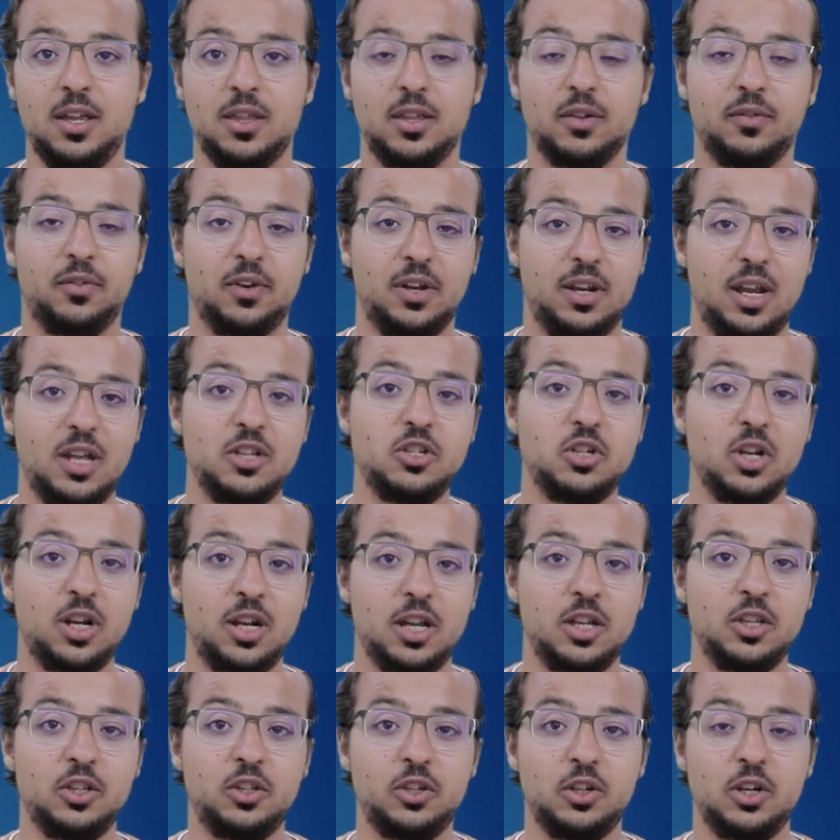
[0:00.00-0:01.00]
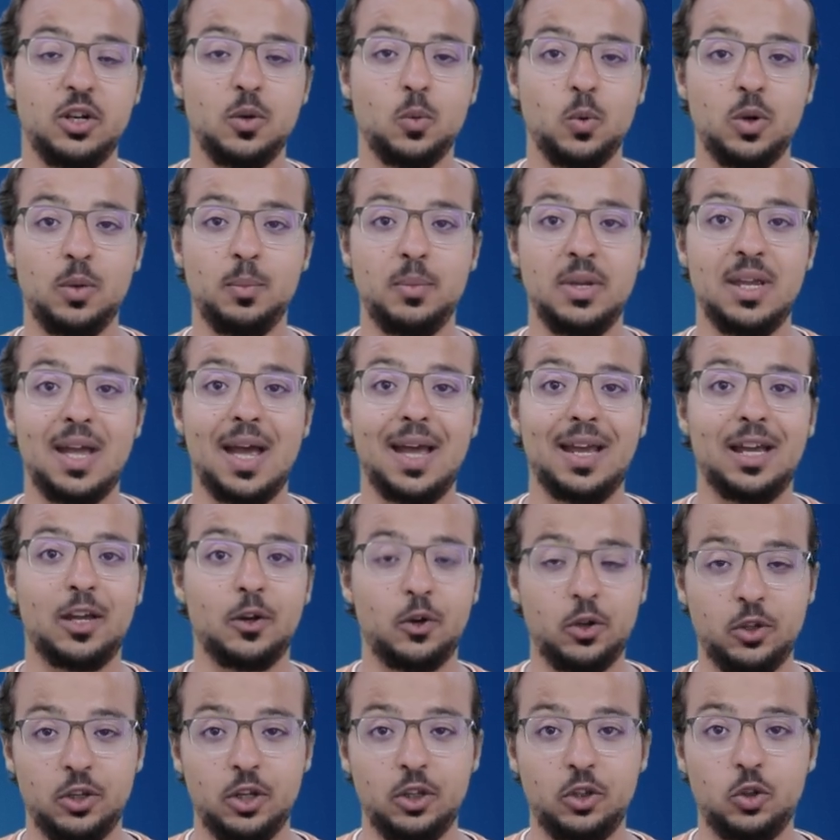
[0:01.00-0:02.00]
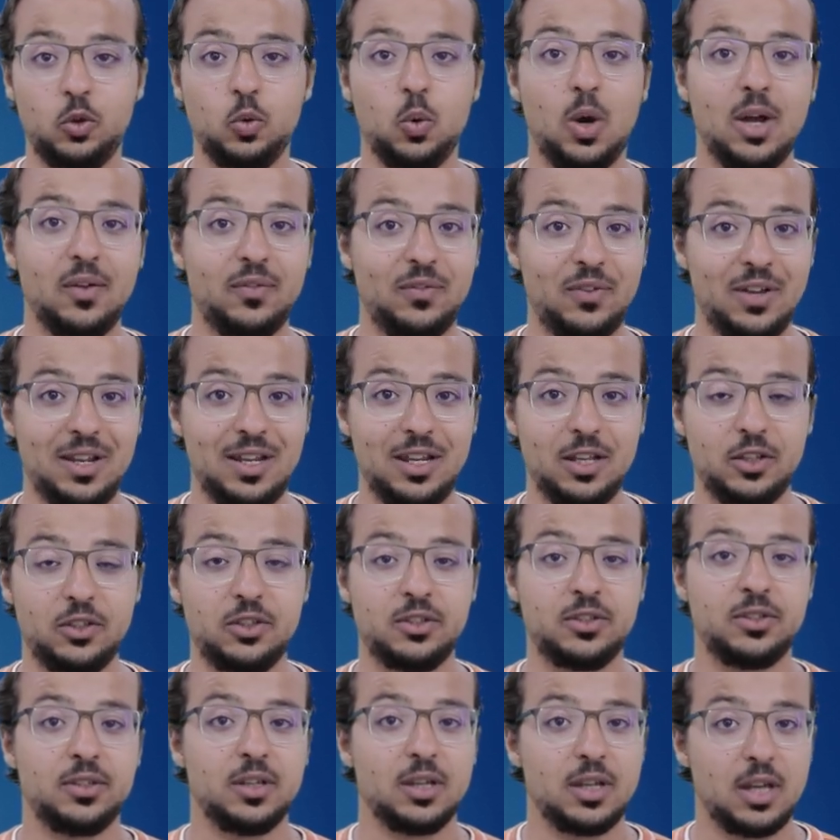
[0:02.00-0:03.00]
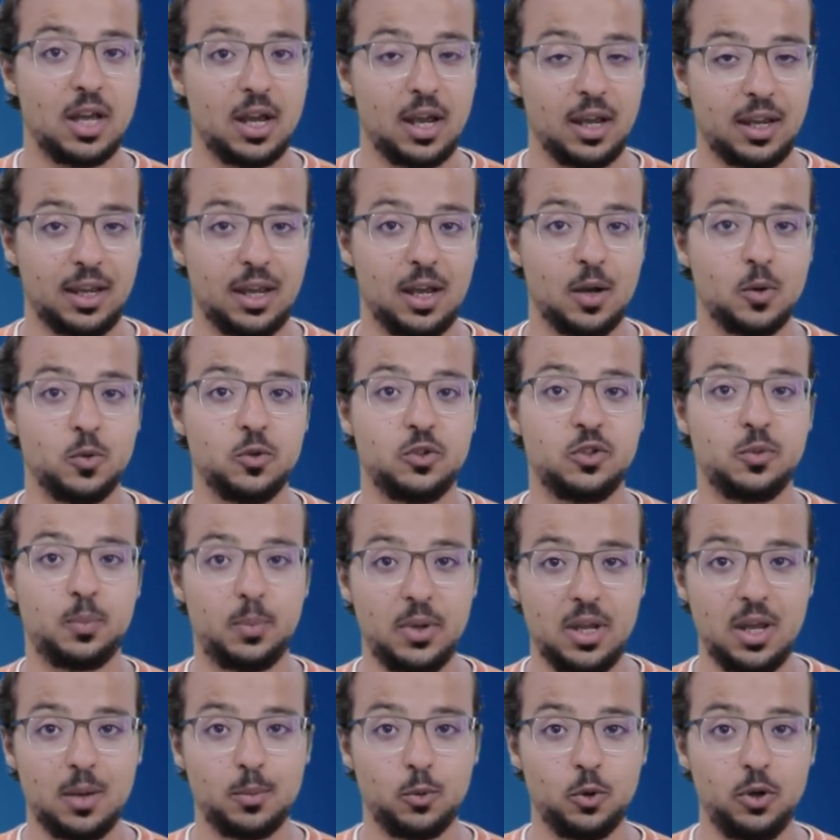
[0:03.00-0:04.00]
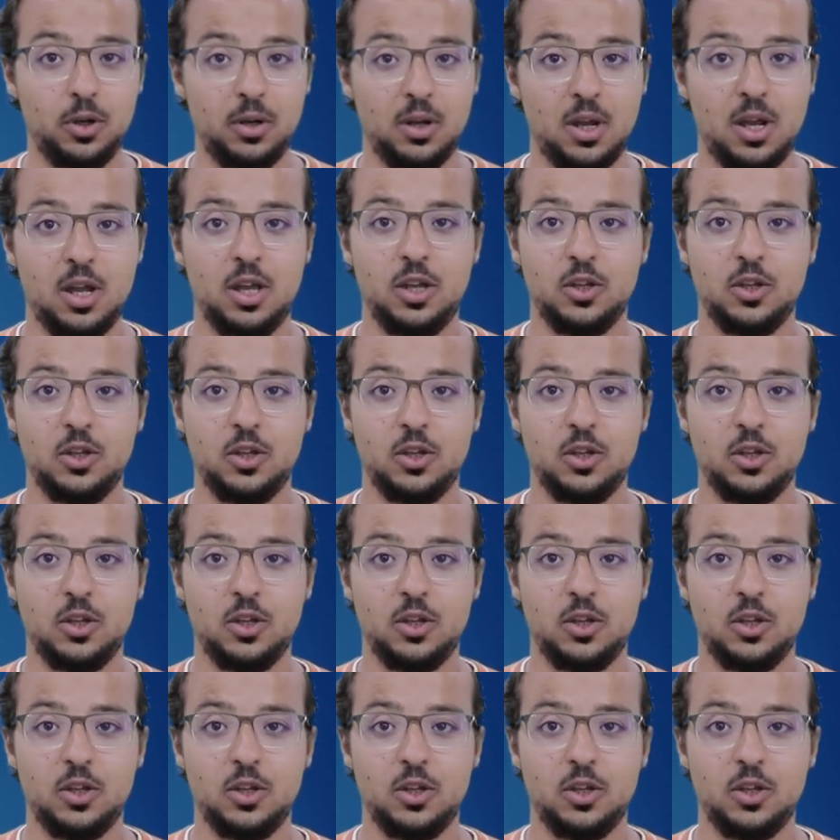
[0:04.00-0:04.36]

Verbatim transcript: The financial entry will be a credit to affiliates accounts payable.